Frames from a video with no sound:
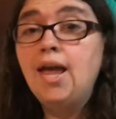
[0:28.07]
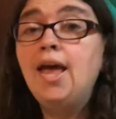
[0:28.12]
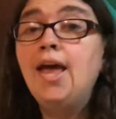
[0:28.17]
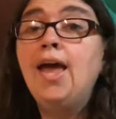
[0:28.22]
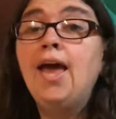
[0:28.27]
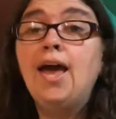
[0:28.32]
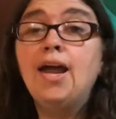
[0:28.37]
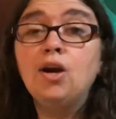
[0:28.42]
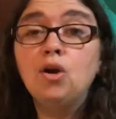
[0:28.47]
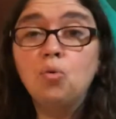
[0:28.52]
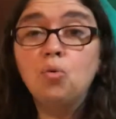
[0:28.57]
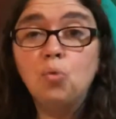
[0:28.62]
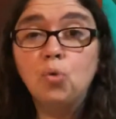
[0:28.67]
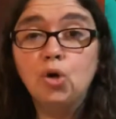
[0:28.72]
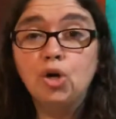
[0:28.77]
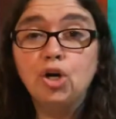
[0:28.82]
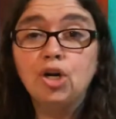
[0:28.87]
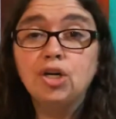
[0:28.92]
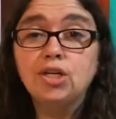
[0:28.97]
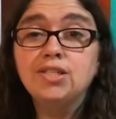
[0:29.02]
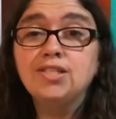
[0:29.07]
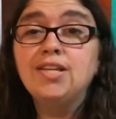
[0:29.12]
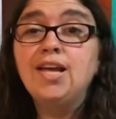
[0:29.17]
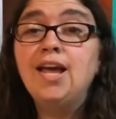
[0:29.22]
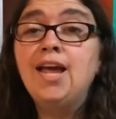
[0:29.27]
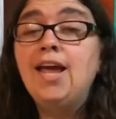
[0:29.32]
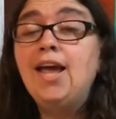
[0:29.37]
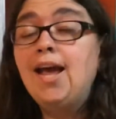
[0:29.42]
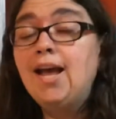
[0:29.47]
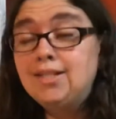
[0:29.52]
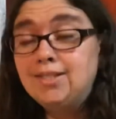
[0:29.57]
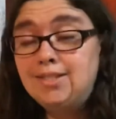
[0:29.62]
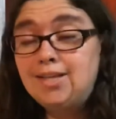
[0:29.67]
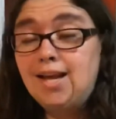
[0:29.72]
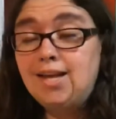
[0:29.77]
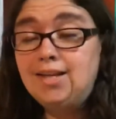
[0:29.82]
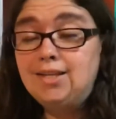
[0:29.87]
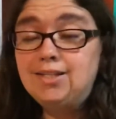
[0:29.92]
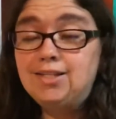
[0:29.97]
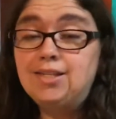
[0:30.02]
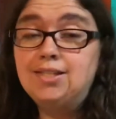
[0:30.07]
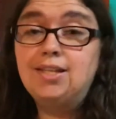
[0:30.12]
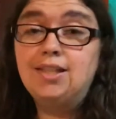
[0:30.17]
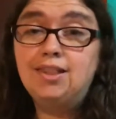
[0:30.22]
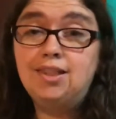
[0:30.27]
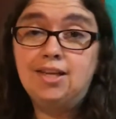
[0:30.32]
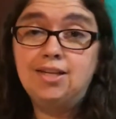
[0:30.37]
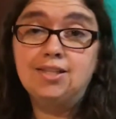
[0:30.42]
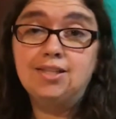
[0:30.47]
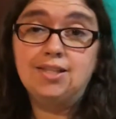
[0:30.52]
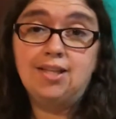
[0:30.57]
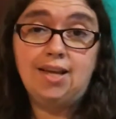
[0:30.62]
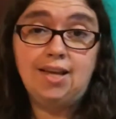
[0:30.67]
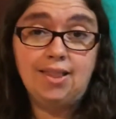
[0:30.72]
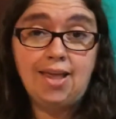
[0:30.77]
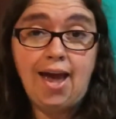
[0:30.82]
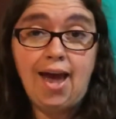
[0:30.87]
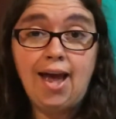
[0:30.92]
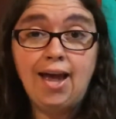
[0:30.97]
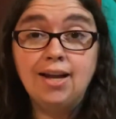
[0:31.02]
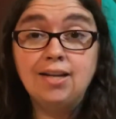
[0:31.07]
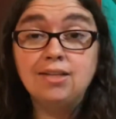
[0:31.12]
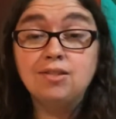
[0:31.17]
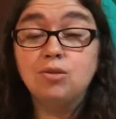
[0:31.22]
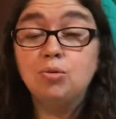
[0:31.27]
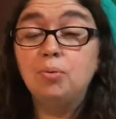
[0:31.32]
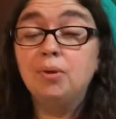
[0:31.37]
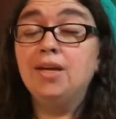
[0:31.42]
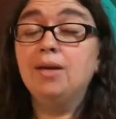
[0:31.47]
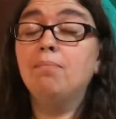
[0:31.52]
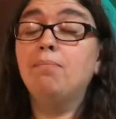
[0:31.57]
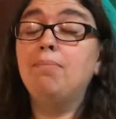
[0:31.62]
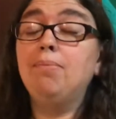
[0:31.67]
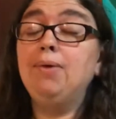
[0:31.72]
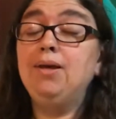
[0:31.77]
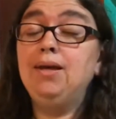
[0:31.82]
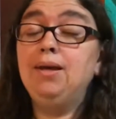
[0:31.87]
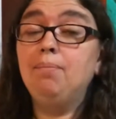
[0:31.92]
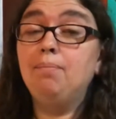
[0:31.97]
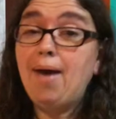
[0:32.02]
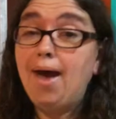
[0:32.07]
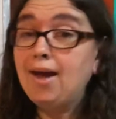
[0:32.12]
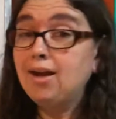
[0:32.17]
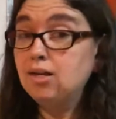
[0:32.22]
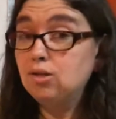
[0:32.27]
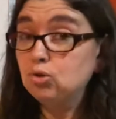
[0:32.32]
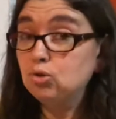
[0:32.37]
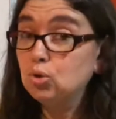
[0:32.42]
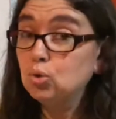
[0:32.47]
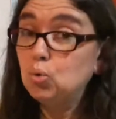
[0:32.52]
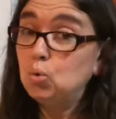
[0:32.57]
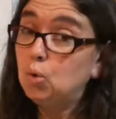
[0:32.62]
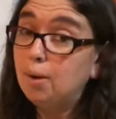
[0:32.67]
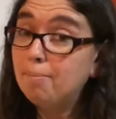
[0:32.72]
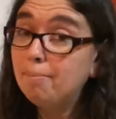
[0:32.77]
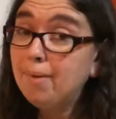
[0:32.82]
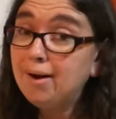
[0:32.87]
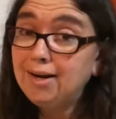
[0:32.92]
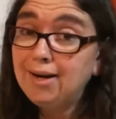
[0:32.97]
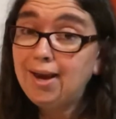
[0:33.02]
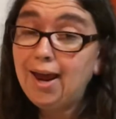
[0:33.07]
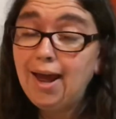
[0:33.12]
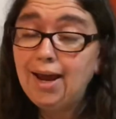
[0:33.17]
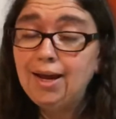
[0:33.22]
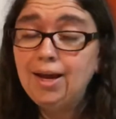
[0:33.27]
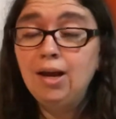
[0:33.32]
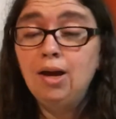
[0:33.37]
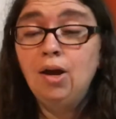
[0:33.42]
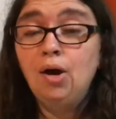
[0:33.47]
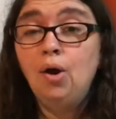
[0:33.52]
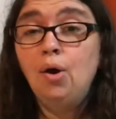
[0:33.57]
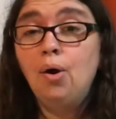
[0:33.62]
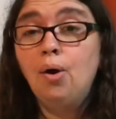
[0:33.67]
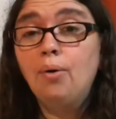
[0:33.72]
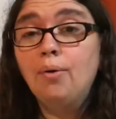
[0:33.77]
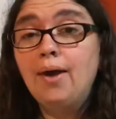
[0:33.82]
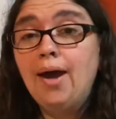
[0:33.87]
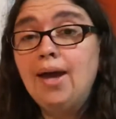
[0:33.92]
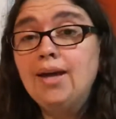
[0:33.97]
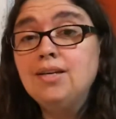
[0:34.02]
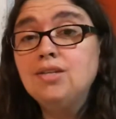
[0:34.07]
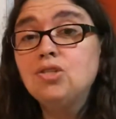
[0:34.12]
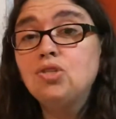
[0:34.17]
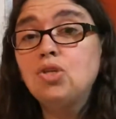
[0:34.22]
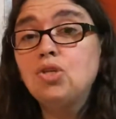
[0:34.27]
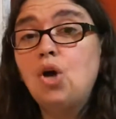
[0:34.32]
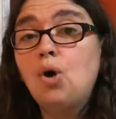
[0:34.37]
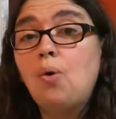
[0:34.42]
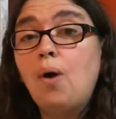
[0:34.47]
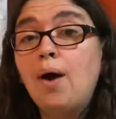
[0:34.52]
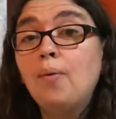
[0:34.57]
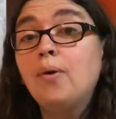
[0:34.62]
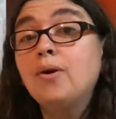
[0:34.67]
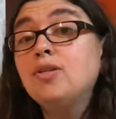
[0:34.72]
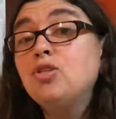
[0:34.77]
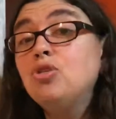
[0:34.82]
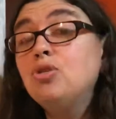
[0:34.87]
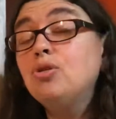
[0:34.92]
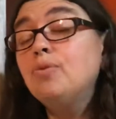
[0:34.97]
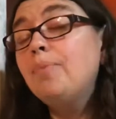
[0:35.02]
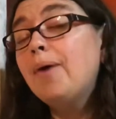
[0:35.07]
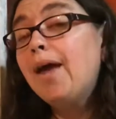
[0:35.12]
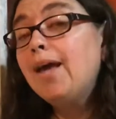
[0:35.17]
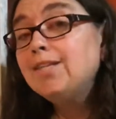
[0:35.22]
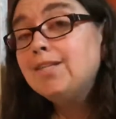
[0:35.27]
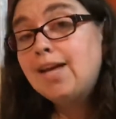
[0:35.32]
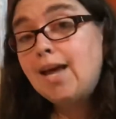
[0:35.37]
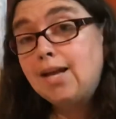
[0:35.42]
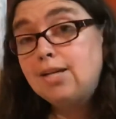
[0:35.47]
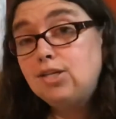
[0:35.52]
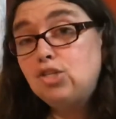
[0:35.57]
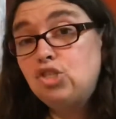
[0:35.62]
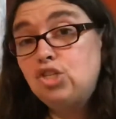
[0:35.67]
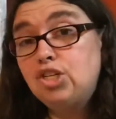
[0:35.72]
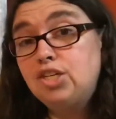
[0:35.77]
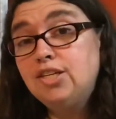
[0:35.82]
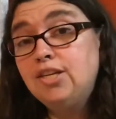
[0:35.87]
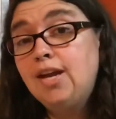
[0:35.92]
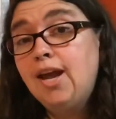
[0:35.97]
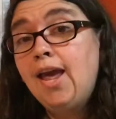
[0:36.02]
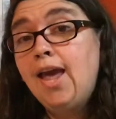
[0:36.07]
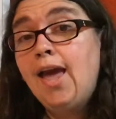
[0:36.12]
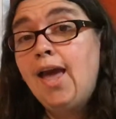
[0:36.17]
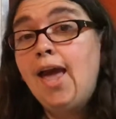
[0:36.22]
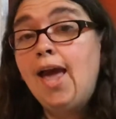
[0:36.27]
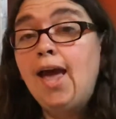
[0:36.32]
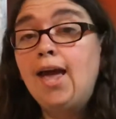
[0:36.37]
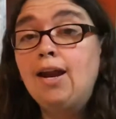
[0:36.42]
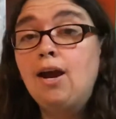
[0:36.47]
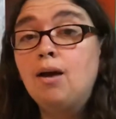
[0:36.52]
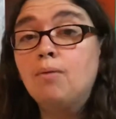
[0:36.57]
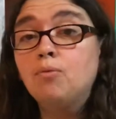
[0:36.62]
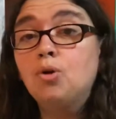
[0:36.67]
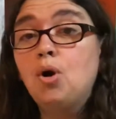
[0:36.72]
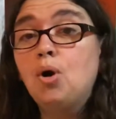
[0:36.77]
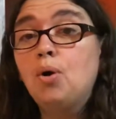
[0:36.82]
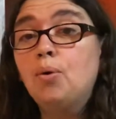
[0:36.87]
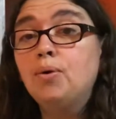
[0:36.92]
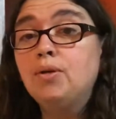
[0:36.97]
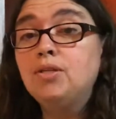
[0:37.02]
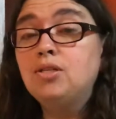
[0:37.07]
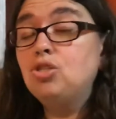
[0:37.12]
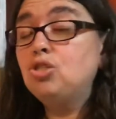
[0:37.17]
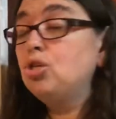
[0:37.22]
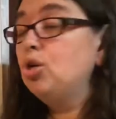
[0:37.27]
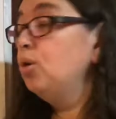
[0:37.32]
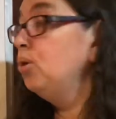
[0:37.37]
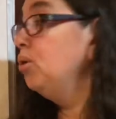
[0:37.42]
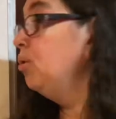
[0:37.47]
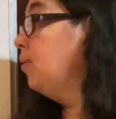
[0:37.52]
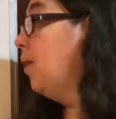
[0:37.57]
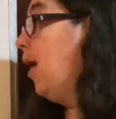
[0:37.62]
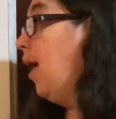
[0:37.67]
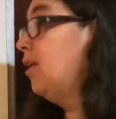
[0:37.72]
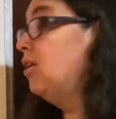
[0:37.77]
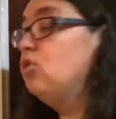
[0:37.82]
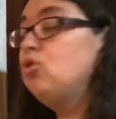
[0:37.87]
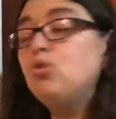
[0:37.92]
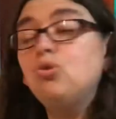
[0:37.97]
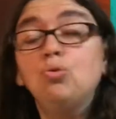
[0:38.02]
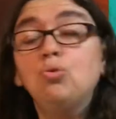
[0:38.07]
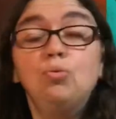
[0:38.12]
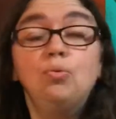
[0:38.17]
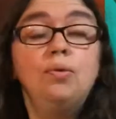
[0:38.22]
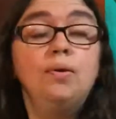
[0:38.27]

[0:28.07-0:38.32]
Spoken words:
and our words and sentences and things like that until we can be back in school on Monday. Okay, so I want you to pay attention and I'm going to show you how to do